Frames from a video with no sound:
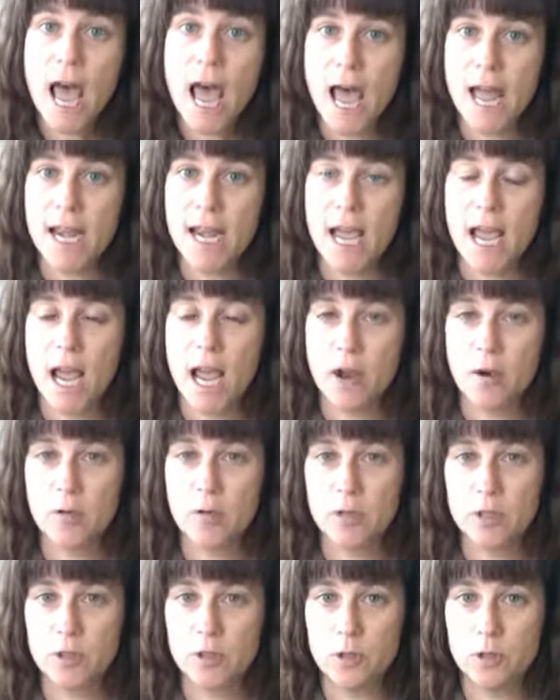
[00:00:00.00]
and how
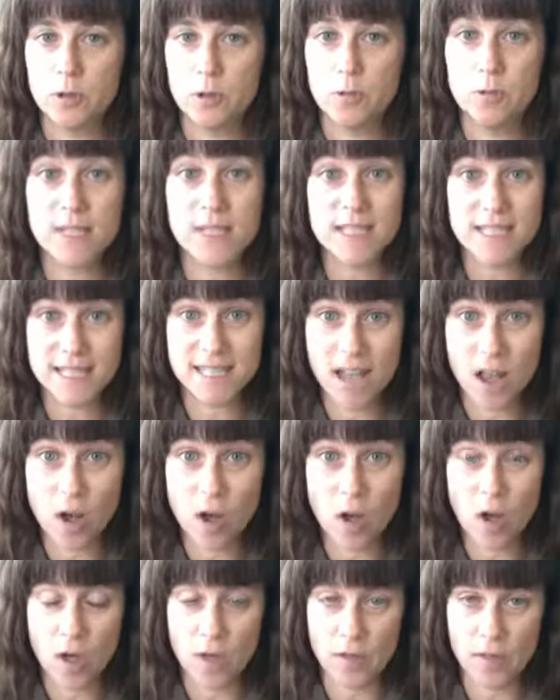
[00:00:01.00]
to
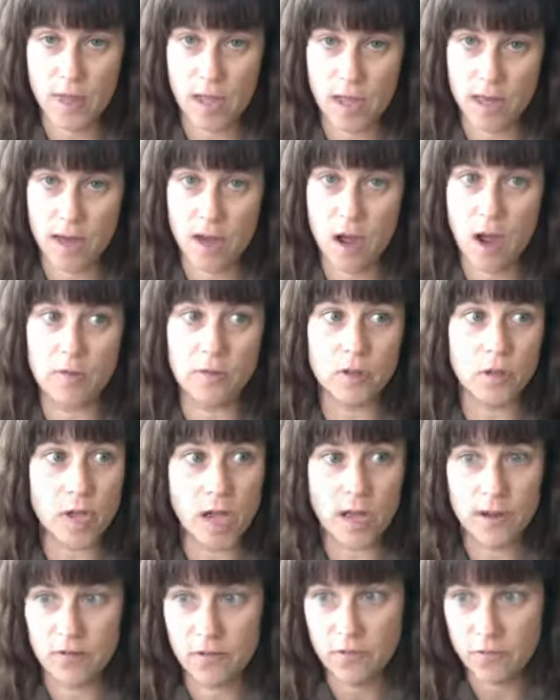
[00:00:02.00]
sell that novel
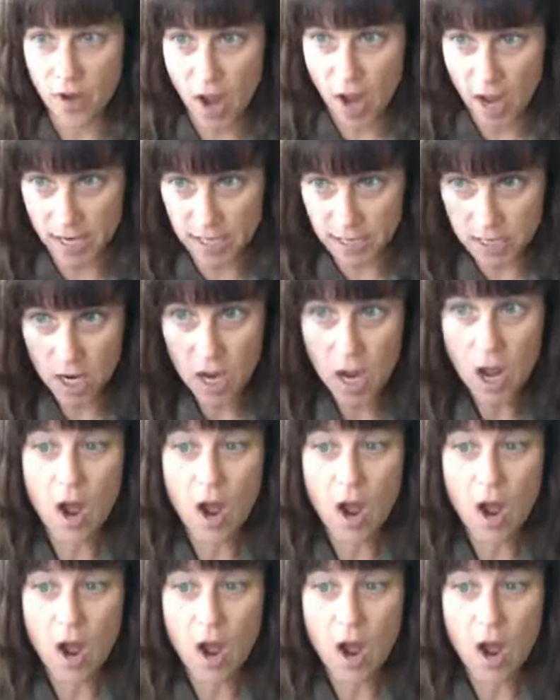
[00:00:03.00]
and find